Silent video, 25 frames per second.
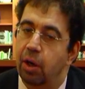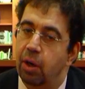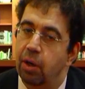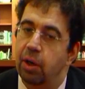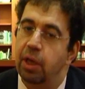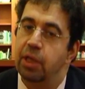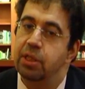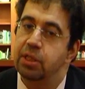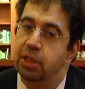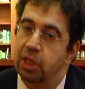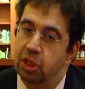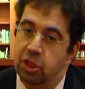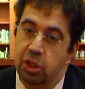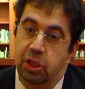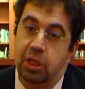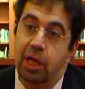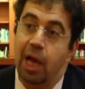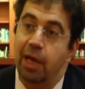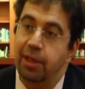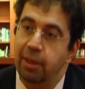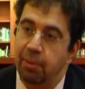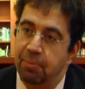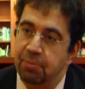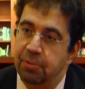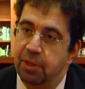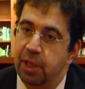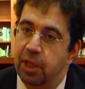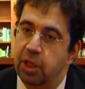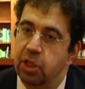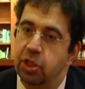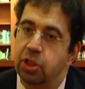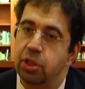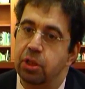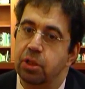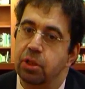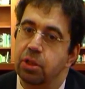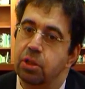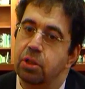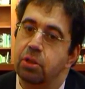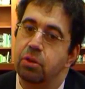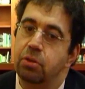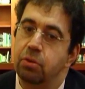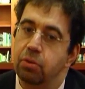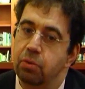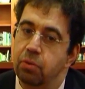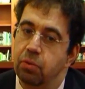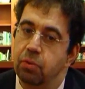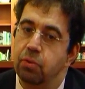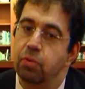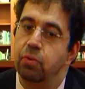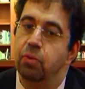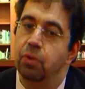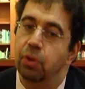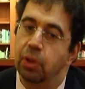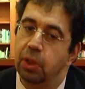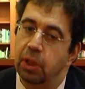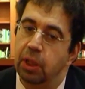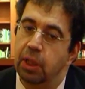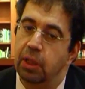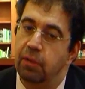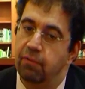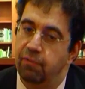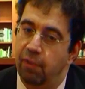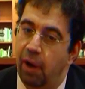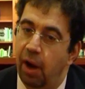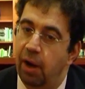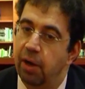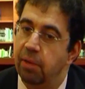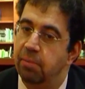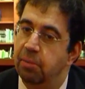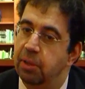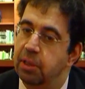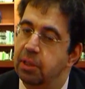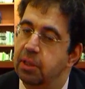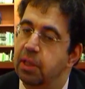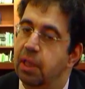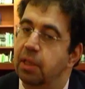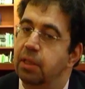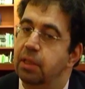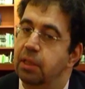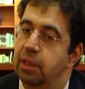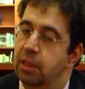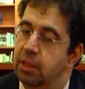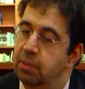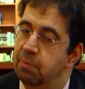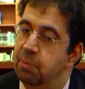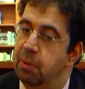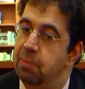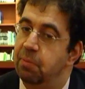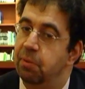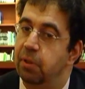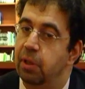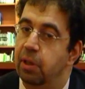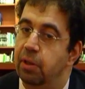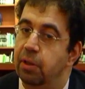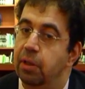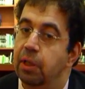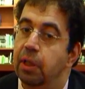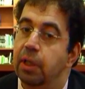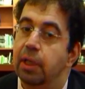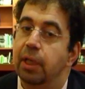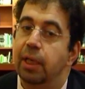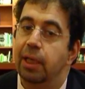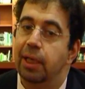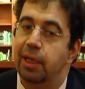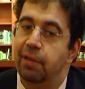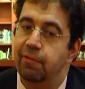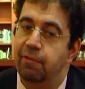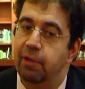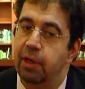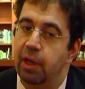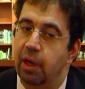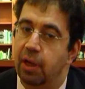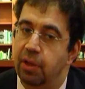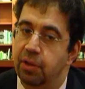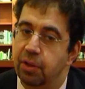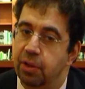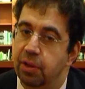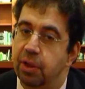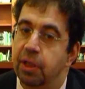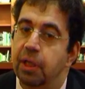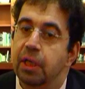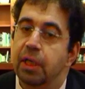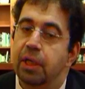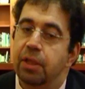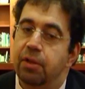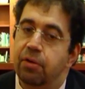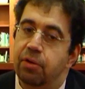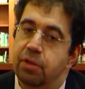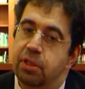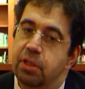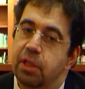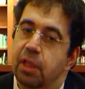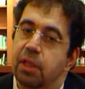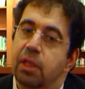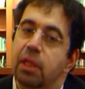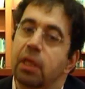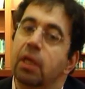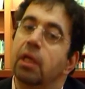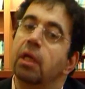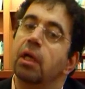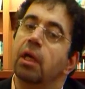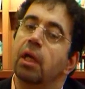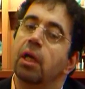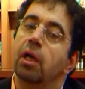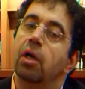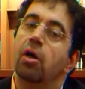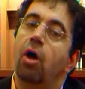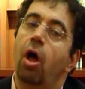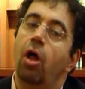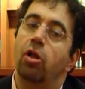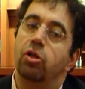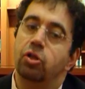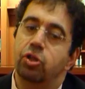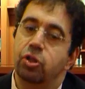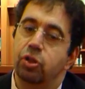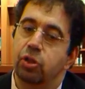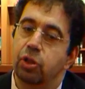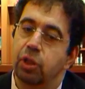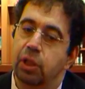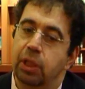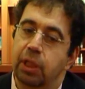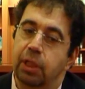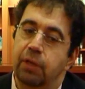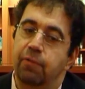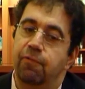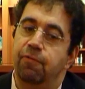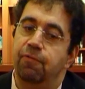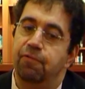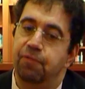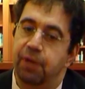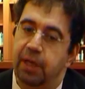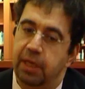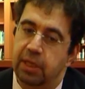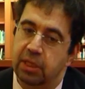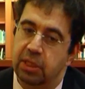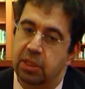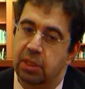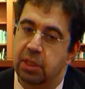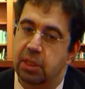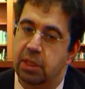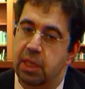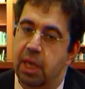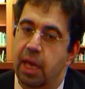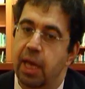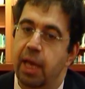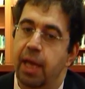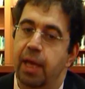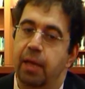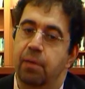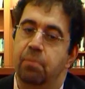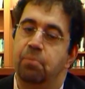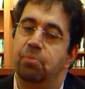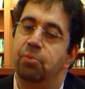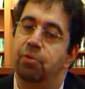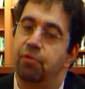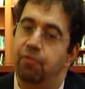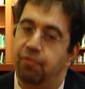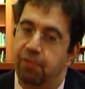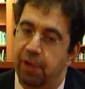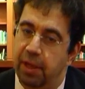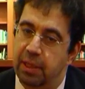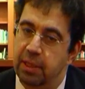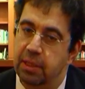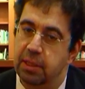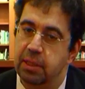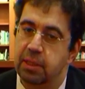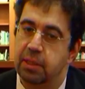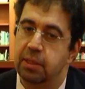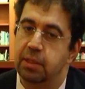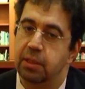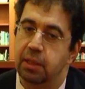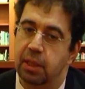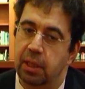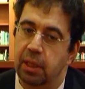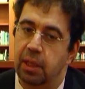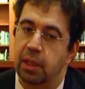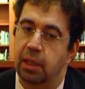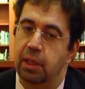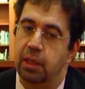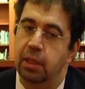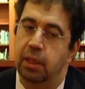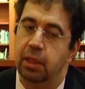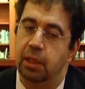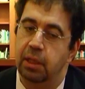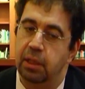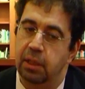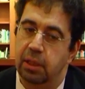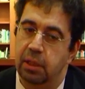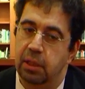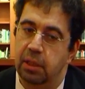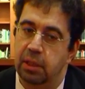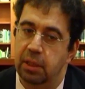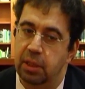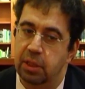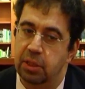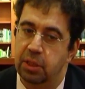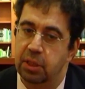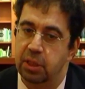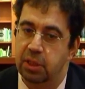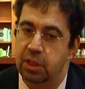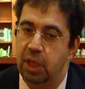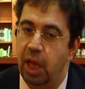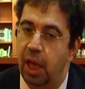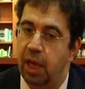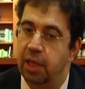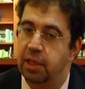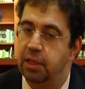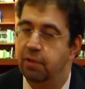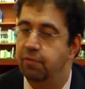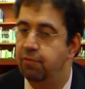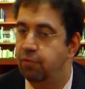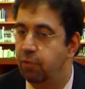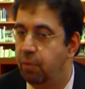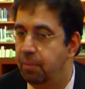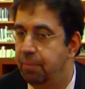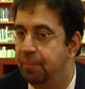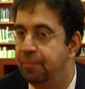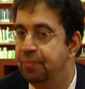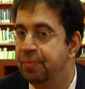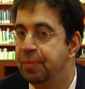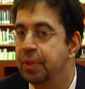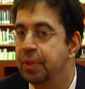are essentially adaptations to the environment that these people are living under. There is nothing culturally fixed that prevents a society from